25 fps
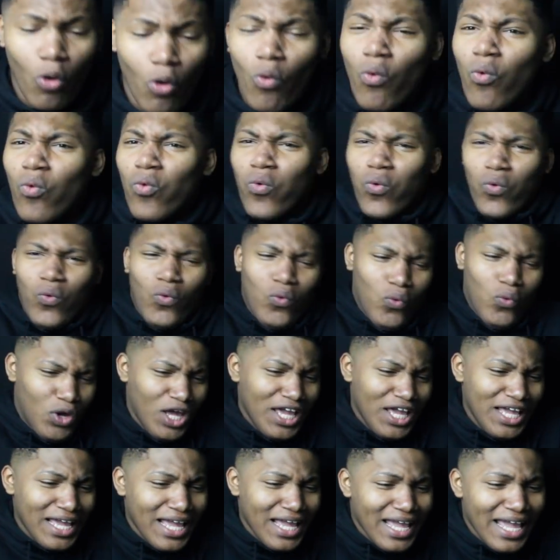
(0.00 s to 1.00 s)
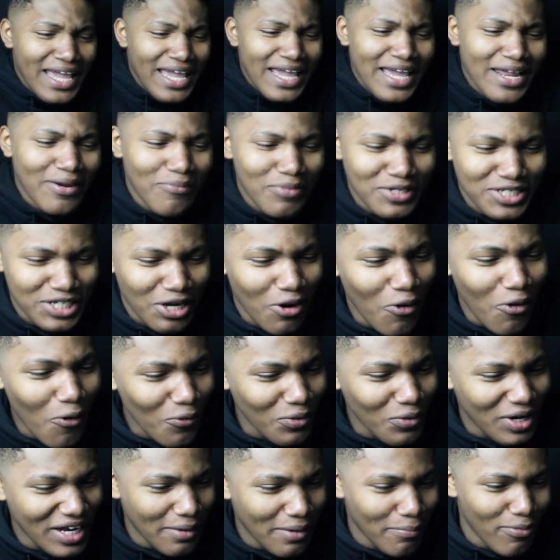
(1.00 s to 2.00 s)
Ooh. He hit him with your
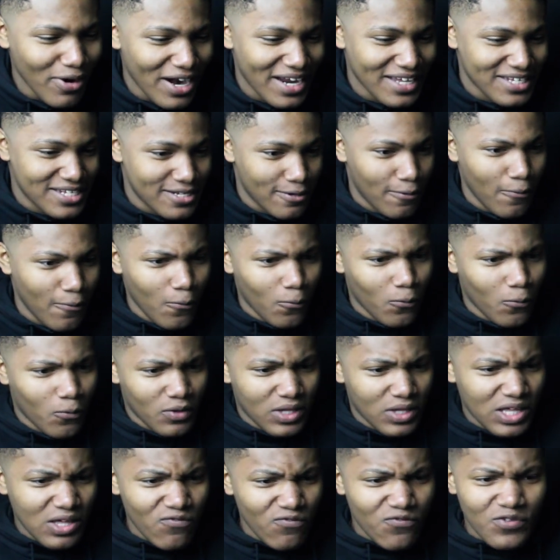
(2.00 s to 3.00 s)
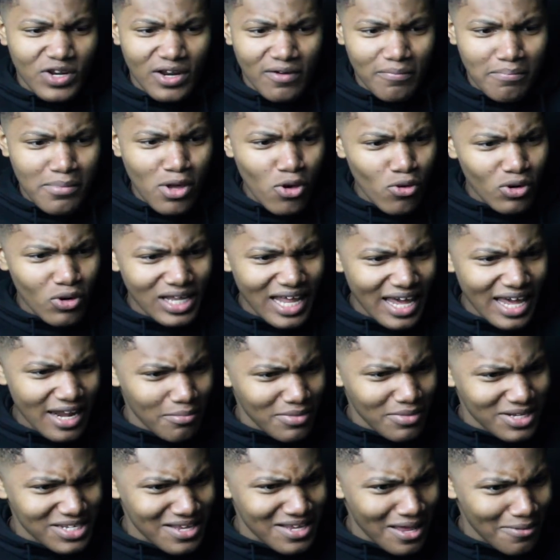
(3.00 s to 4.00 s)
old knee brace. Ooh, you finna mutilate
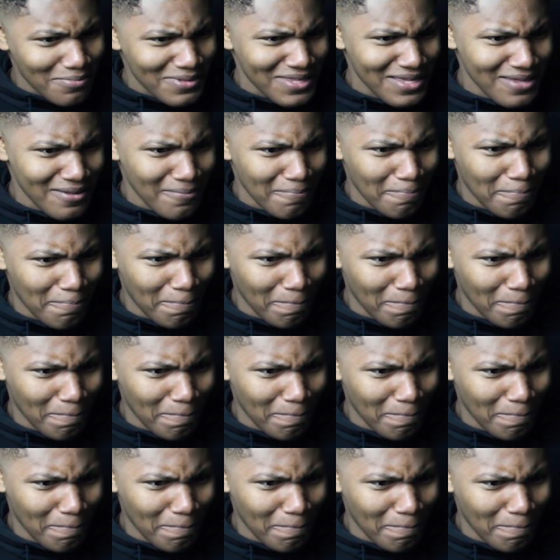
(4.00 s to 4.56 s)
him or something?